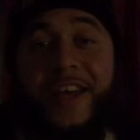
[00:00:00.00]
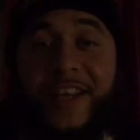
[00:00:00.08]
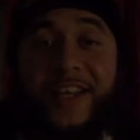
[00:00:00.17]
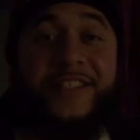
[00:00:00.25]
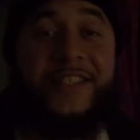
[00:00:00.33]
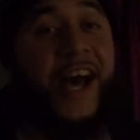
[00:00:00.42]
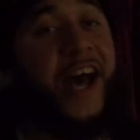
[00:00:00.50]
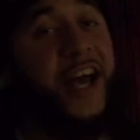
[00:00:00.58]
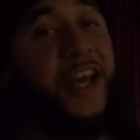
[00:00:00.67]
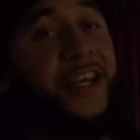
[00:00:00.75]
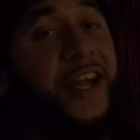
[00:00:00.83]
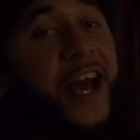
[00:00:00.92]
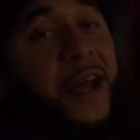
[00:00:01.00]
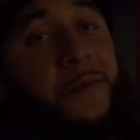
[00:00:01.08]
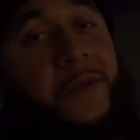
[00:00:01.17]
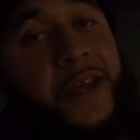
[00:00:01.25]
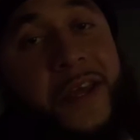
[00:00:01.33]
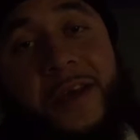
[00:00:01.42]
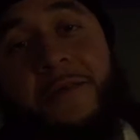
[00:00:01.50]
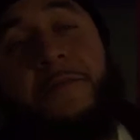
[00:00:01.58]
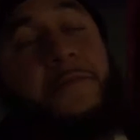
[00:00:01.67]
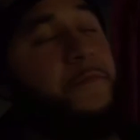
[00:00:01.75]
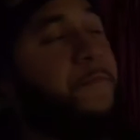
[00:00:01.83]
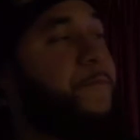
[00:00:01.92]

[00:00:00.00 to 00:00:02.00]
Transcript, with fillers: He is I and I am him.